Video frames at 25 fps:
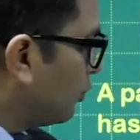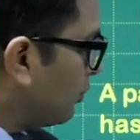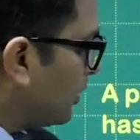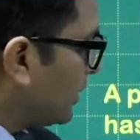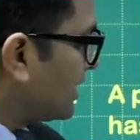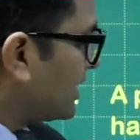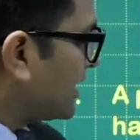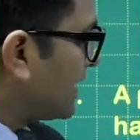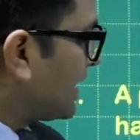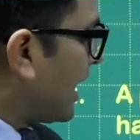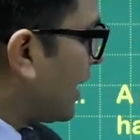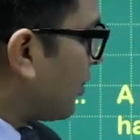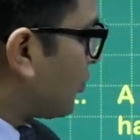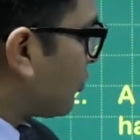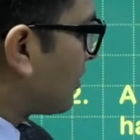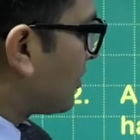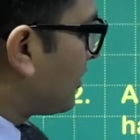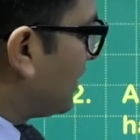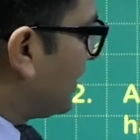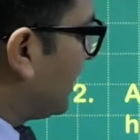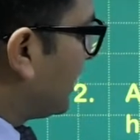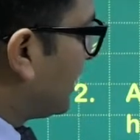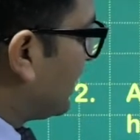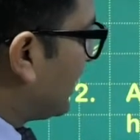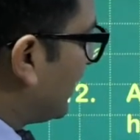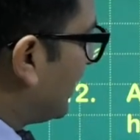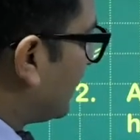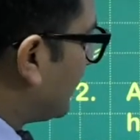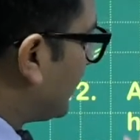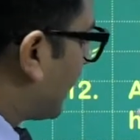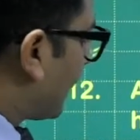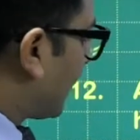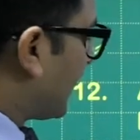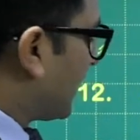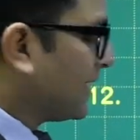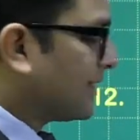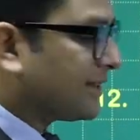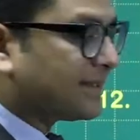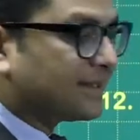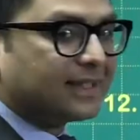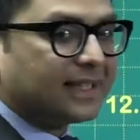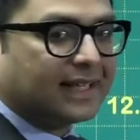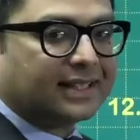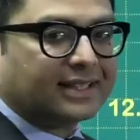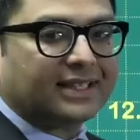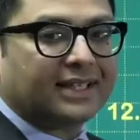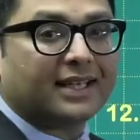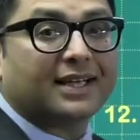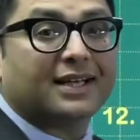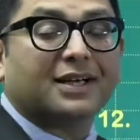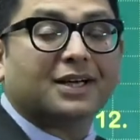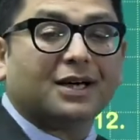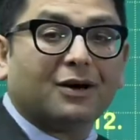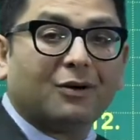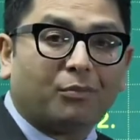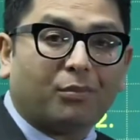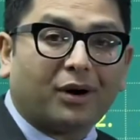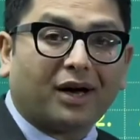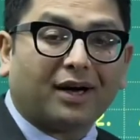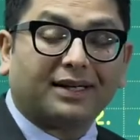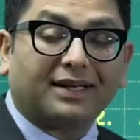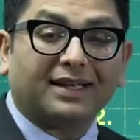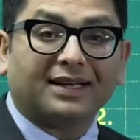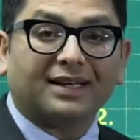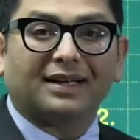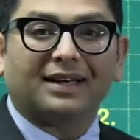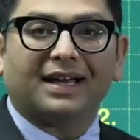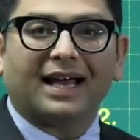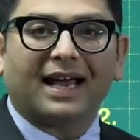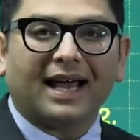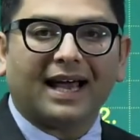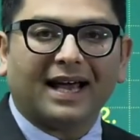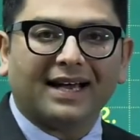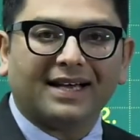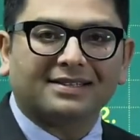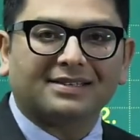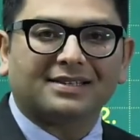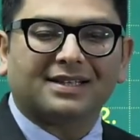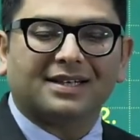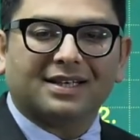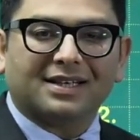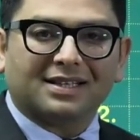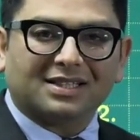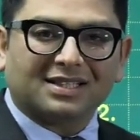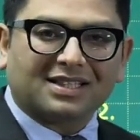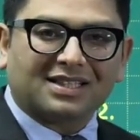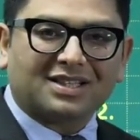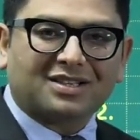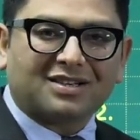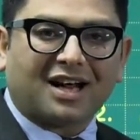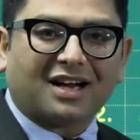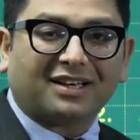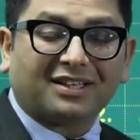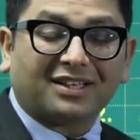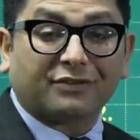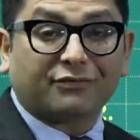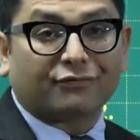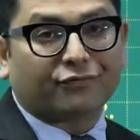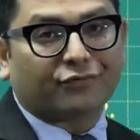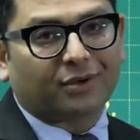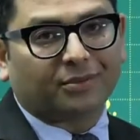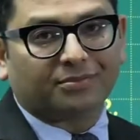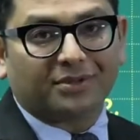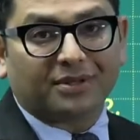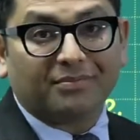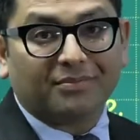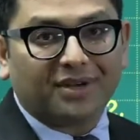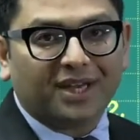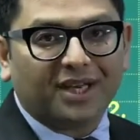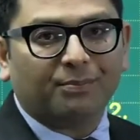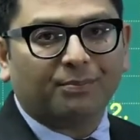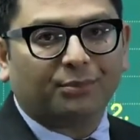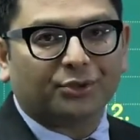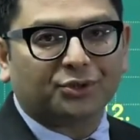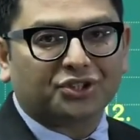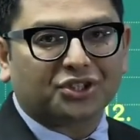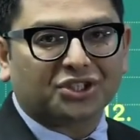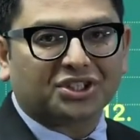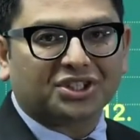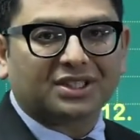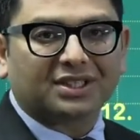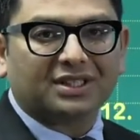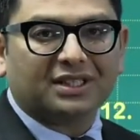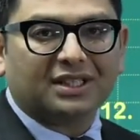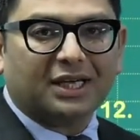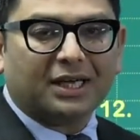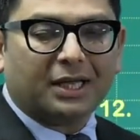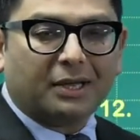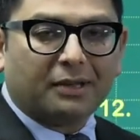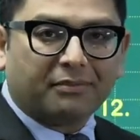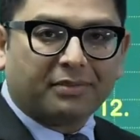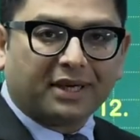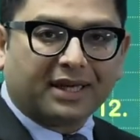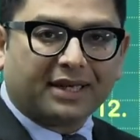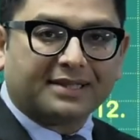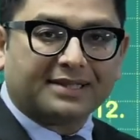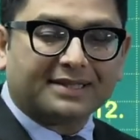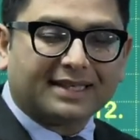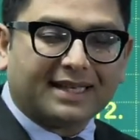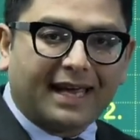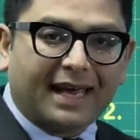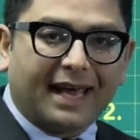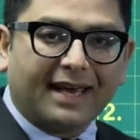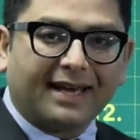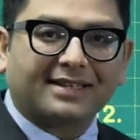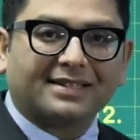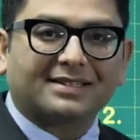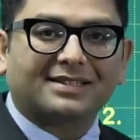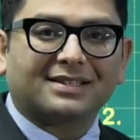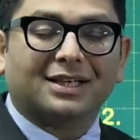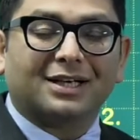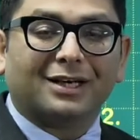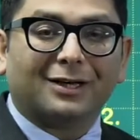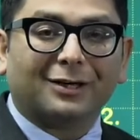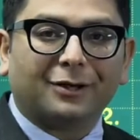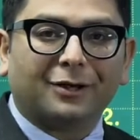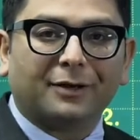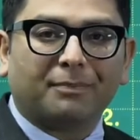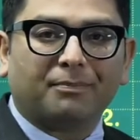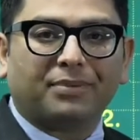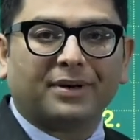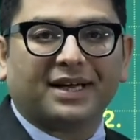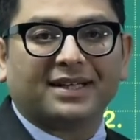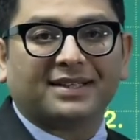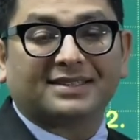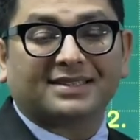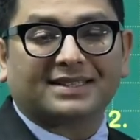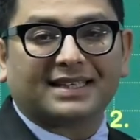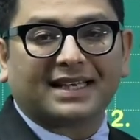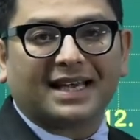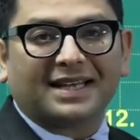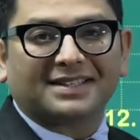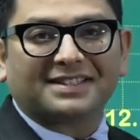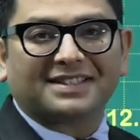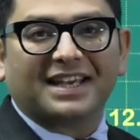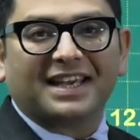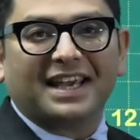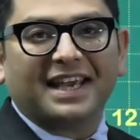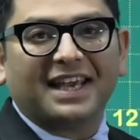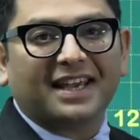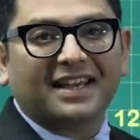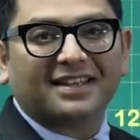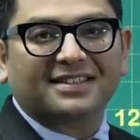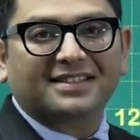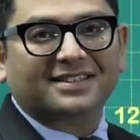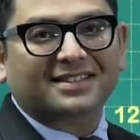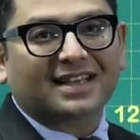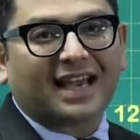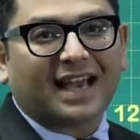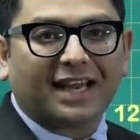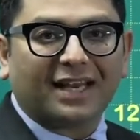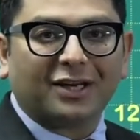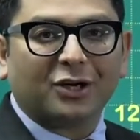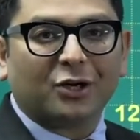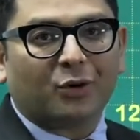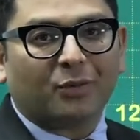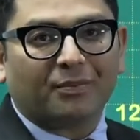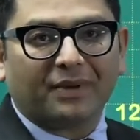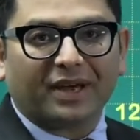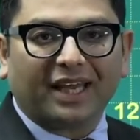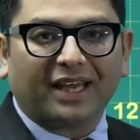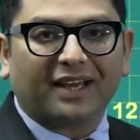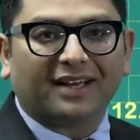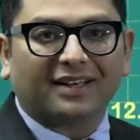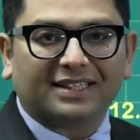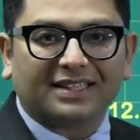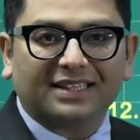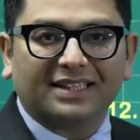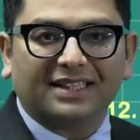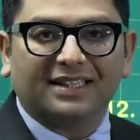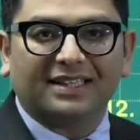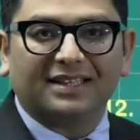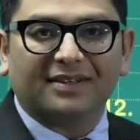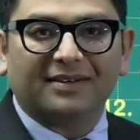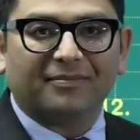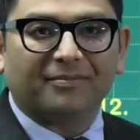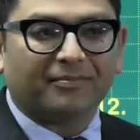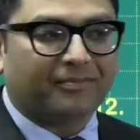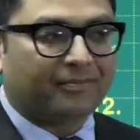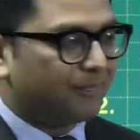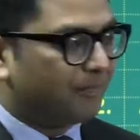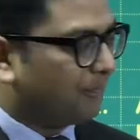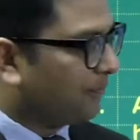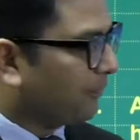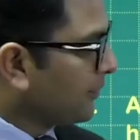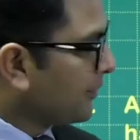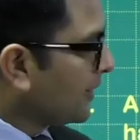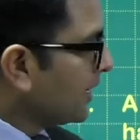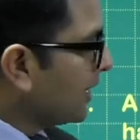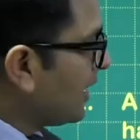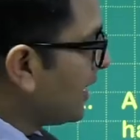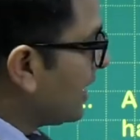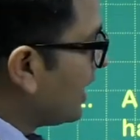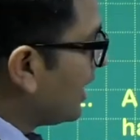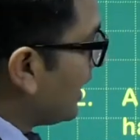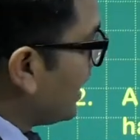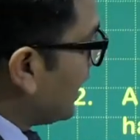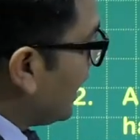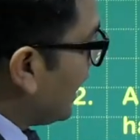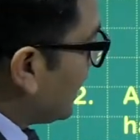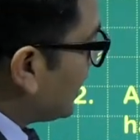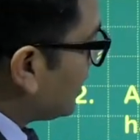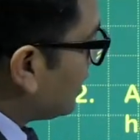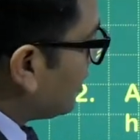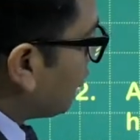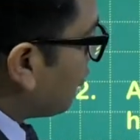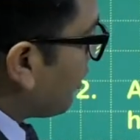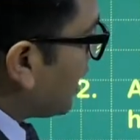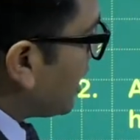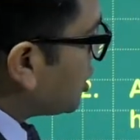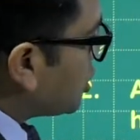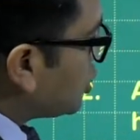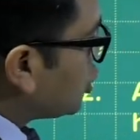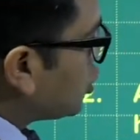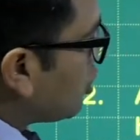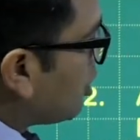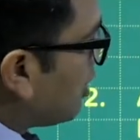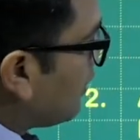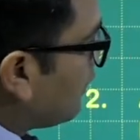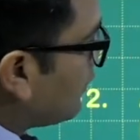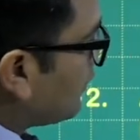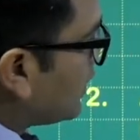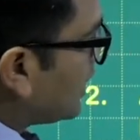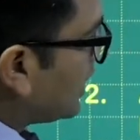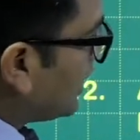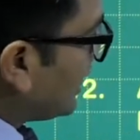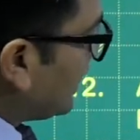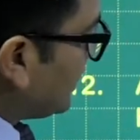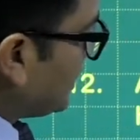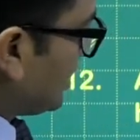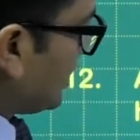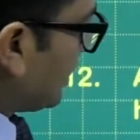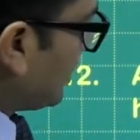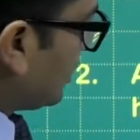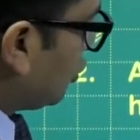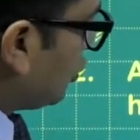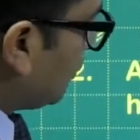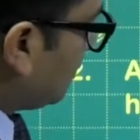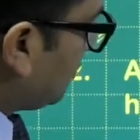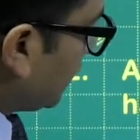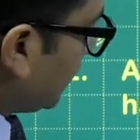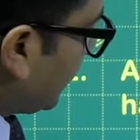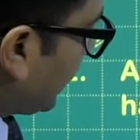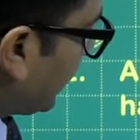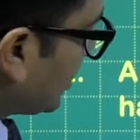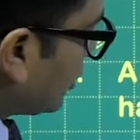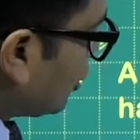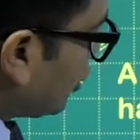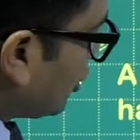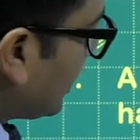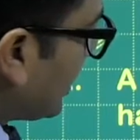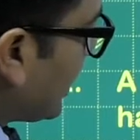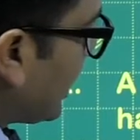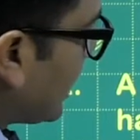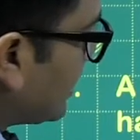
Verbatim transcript: which now clearly indicates that the particle has started from the mean position because x depends as A sine omega t. And the ratio of kinetic to potential